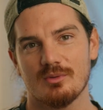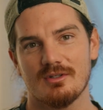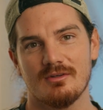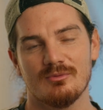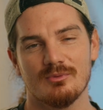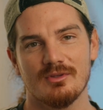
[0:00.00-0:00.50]
we
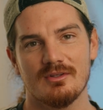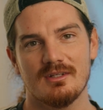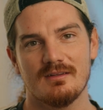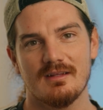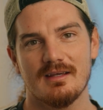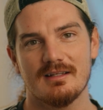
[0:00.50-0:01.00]
didn't really
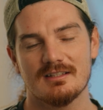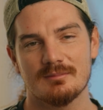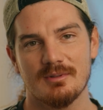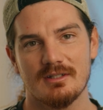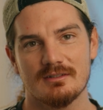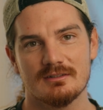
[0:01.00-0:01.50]
need the
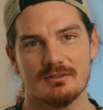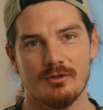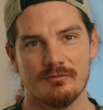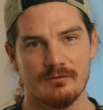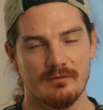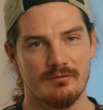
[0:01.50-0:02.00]
headspace
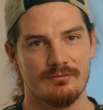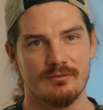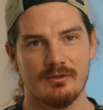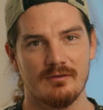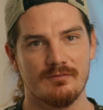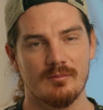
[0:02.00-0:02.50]
over the
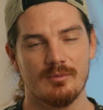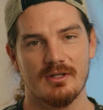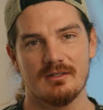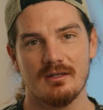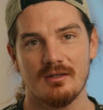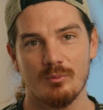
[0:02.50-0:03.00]
foot of the
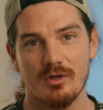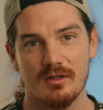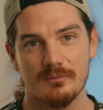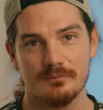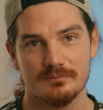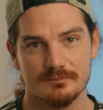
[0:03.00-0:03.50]
bed
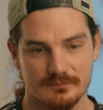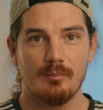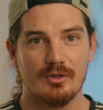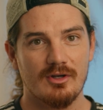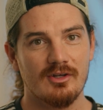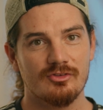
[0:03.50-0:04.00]
anyway. And
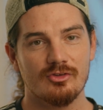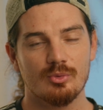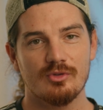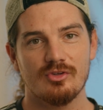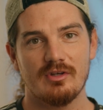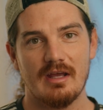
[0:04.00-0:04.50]
because this
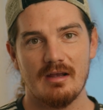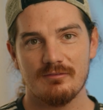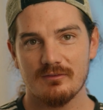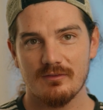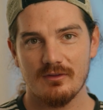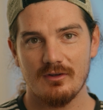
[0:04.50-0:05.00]
was an
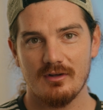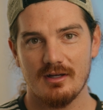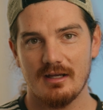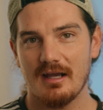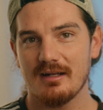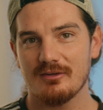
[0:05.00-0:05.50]
afterthought,
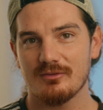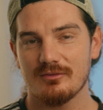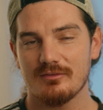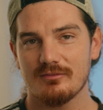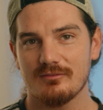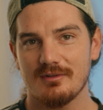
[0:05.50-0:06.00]
I hadn't
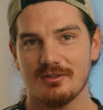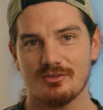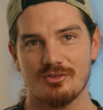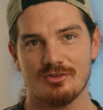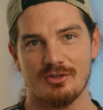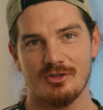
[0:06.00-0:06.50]

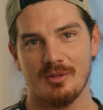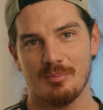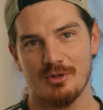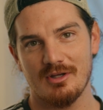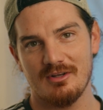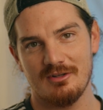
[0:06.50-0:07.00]
necessarily
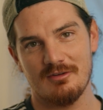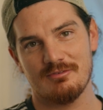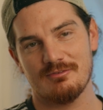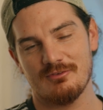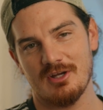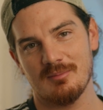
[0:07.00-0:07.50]
put enough
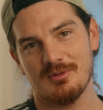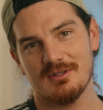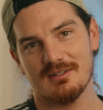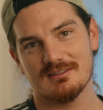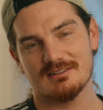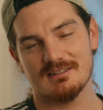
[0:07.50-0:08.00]

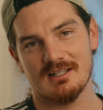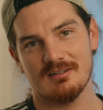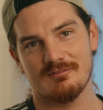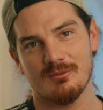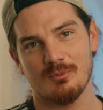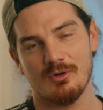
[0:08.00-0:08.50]
framing inside
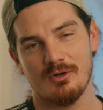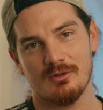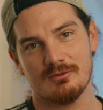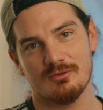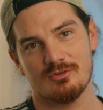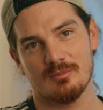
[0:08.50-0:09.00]
of the wall
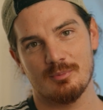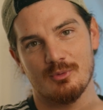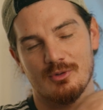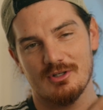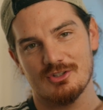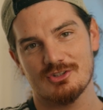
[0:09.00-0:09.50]
to
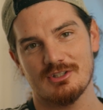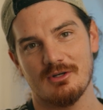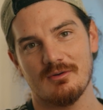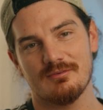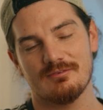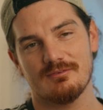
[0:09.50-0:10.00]
support a
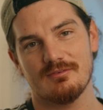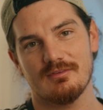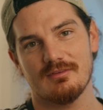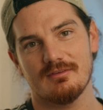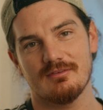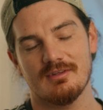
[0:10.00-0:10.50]
shelf
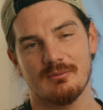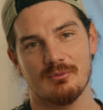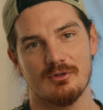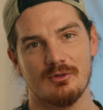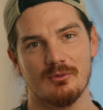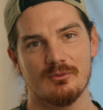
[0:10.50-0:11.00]
that
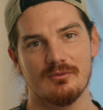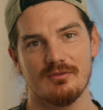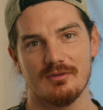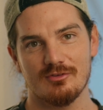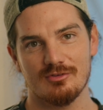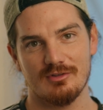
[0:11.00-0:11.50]
would hold
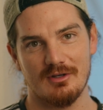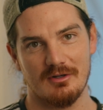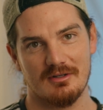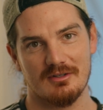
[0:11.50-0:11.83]
this air